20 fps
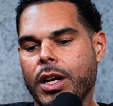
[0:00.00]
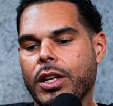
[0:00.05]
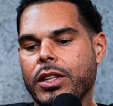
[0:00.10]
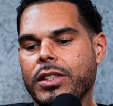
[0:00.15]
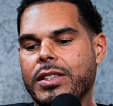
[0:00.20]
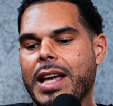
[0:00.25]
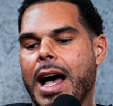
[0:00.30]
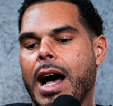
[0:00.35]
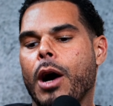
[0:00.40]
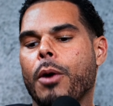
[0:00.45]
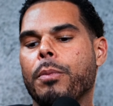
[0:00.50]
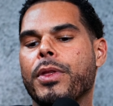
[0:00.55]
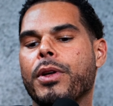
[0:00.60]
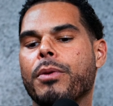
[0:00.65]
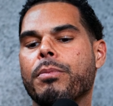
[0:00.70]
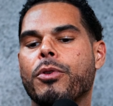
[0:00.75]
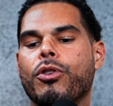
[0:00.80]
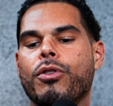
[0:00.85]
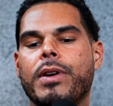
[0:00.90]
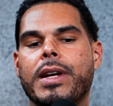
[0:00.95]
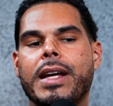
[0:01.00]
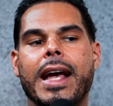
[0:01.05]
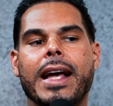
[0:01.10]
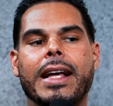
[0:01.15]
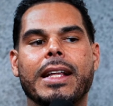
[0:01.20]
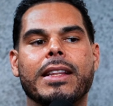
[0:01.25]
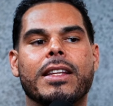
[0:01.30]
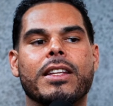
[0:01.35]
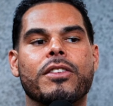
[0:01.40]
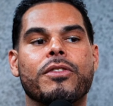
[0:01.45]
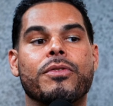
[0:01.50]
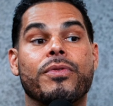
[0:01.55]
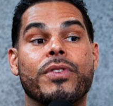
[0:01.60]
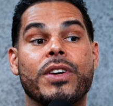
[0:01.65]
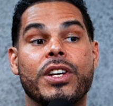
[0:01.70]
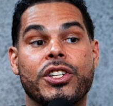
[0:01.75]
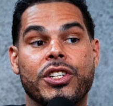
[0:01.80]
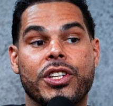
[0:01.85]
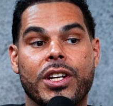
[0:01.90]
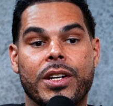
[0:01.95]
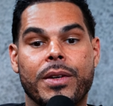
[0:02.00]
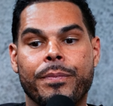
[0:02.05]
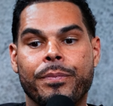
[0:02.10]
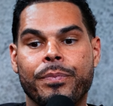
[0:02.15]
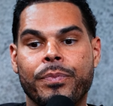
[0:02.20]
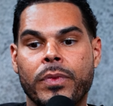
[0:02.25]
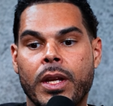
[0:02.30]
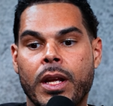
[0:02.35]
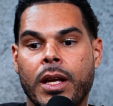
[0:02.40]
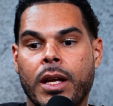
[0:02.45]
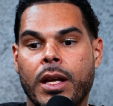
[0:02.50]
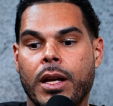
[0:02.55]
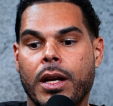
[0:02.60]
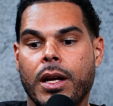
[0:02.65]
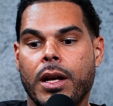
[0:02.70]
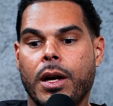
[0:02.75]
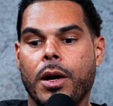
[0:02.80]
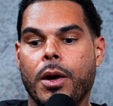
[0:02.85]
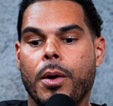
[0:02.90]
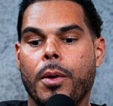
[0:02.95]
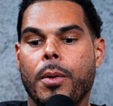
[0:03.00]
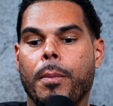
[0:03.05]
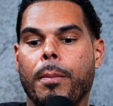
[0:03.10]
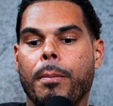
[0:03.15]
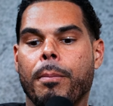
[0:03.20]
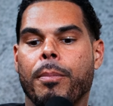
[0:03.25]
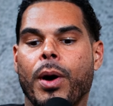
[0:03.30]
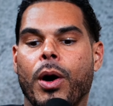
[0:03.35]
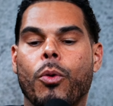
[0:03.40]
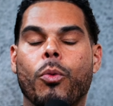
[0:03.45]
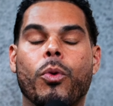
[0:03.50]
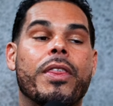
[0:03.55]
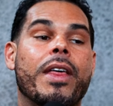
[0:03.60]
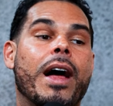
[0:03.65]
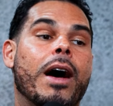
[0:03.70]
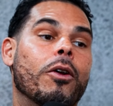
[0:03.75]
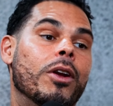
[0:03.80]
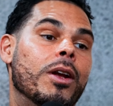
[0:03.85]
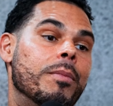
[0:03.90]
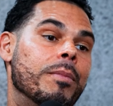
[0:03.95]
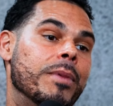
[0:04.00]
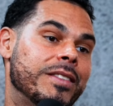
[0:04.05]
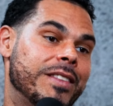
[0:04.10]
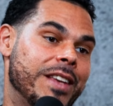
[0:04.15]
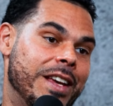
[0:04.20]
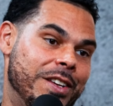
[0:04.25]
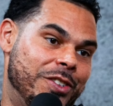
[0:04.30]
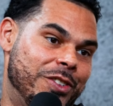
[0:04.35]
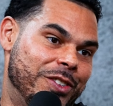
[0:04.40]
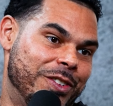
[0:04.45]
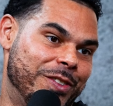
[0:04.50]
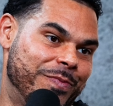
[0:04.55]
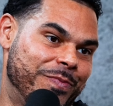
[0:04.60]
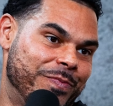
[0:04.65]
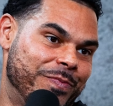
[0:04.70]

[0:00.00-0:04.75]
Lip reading: to help them create this vision, but without limitation?